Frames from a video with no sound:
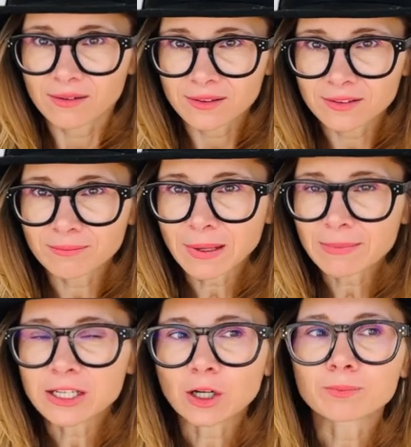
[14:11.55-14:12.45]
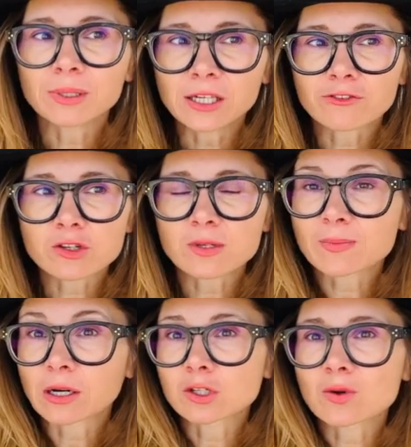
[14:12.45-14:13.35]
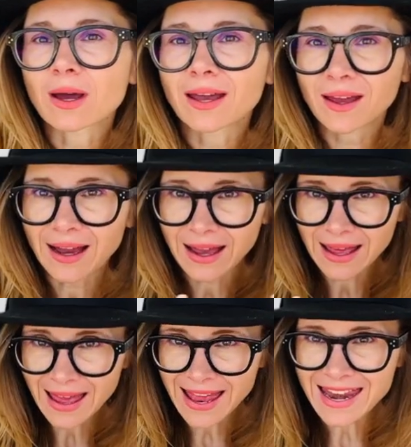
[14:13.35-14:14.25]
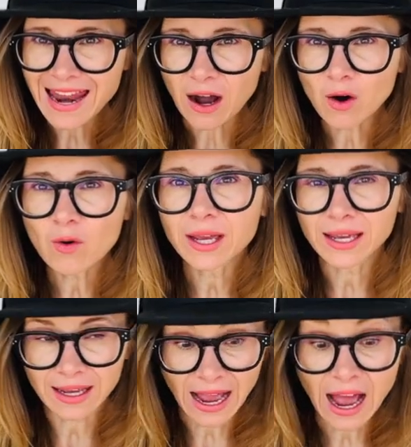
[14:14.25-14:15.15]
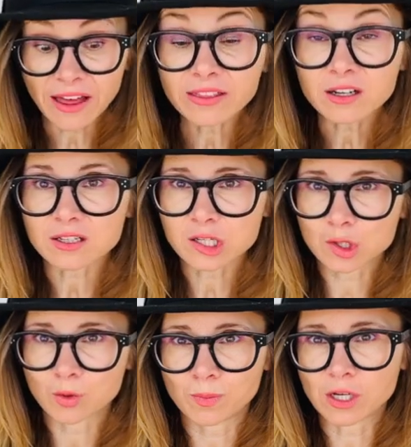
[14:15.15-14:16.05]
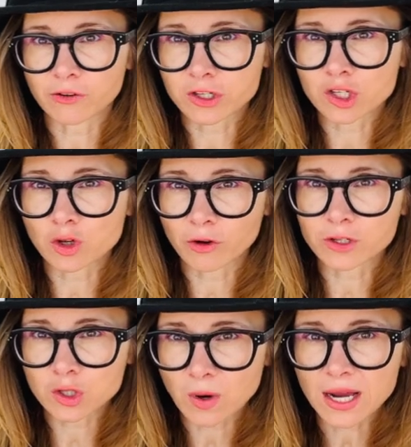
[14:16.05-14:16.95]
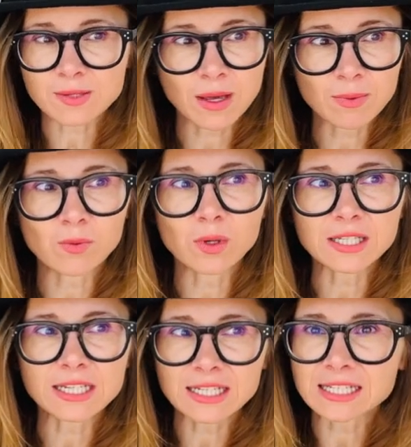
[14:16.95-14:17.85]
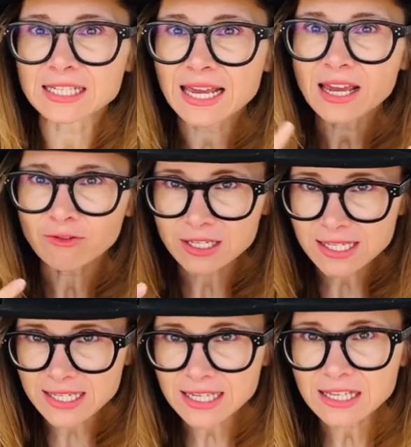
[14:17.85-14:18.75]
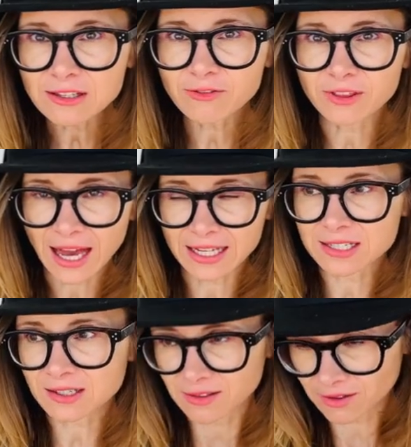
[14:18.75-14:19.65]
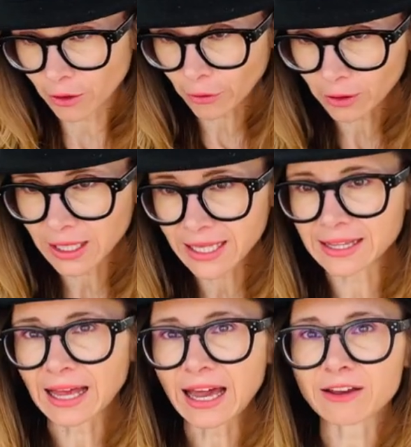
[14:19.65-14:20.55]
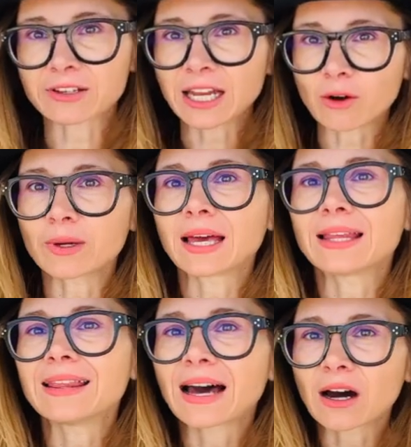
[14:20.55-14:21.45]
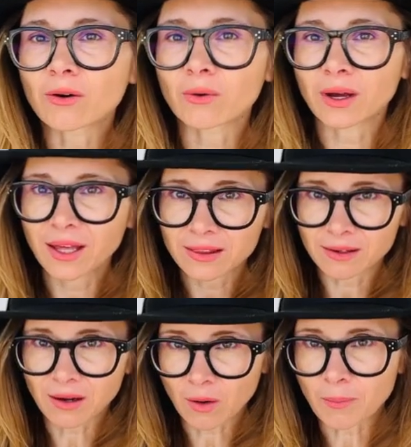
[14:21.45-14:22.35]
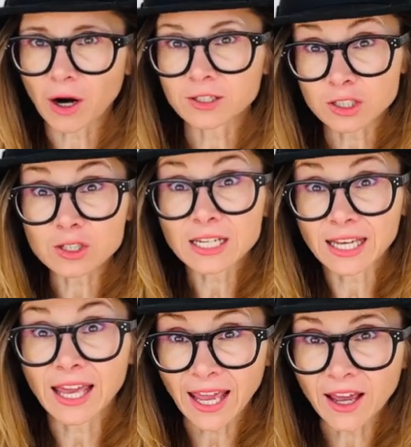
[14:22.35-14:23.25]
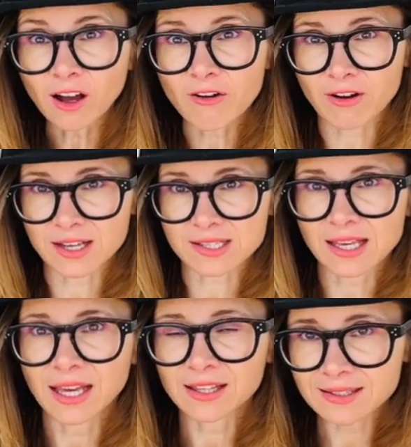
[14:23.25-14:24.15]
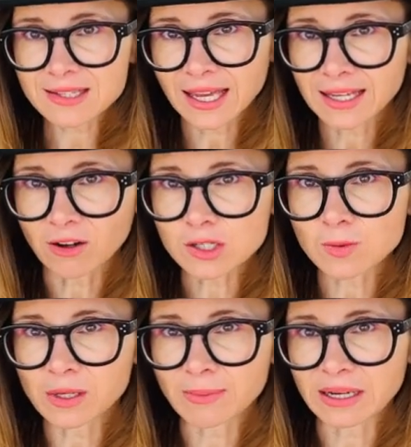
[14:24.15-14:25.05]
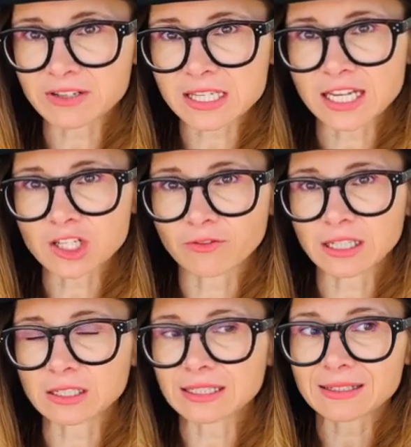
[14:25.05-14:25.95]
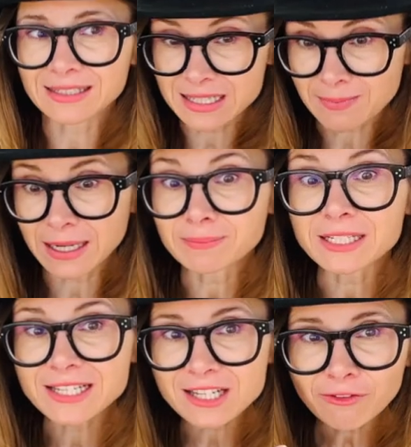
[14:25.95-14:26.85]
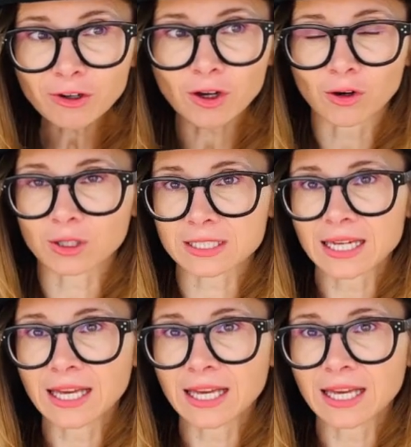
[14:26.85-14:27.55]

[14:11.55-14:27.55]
maybe not being of service, but also allowing others to be of service to us. Maybe we didn't receive that early in life, and now we allow our partner to take care of us. This can also be a manifestation of it, and this might be difficult